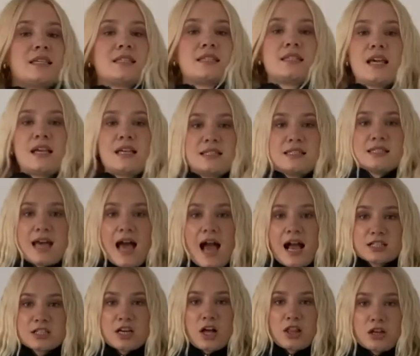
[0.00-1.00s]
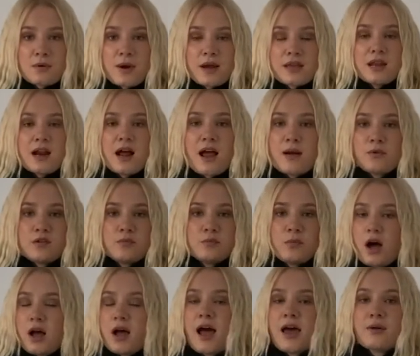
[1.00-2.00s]
is the exact colorway that I would have
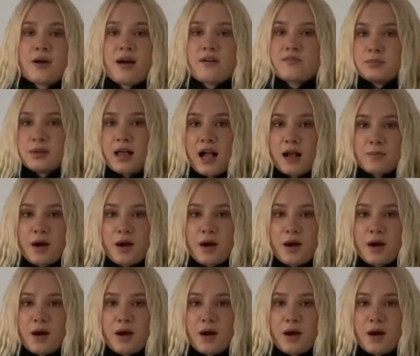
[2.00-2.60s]
bought. I don't have a black